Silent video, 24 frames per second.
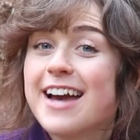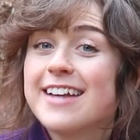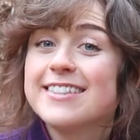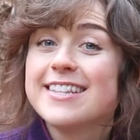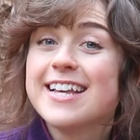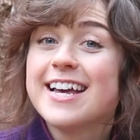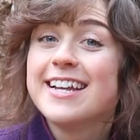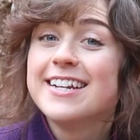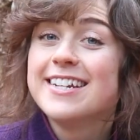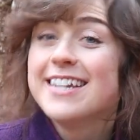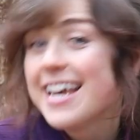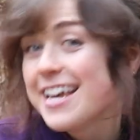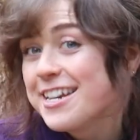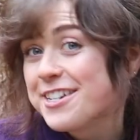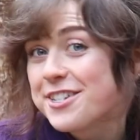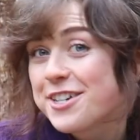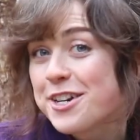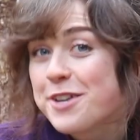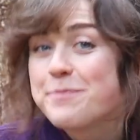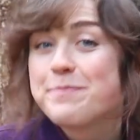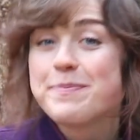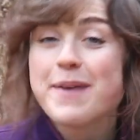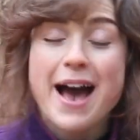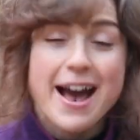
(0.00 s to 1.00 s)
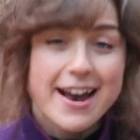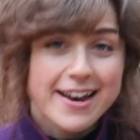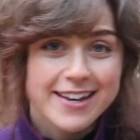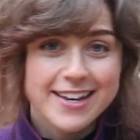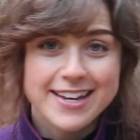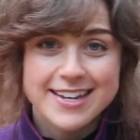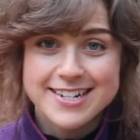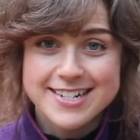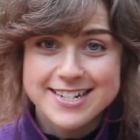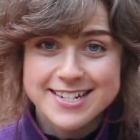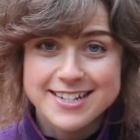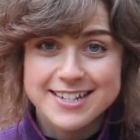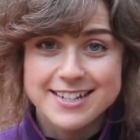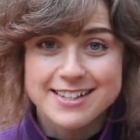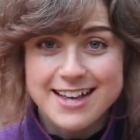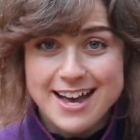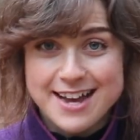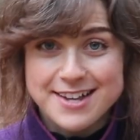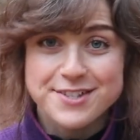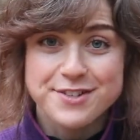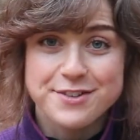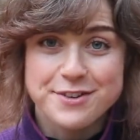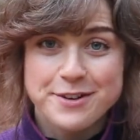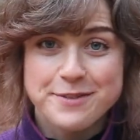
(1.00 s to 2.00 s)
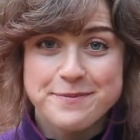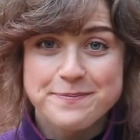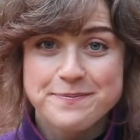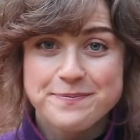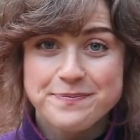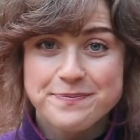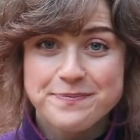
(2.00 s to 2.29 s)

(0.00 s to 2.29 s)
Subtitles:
and then nature back into the classroom.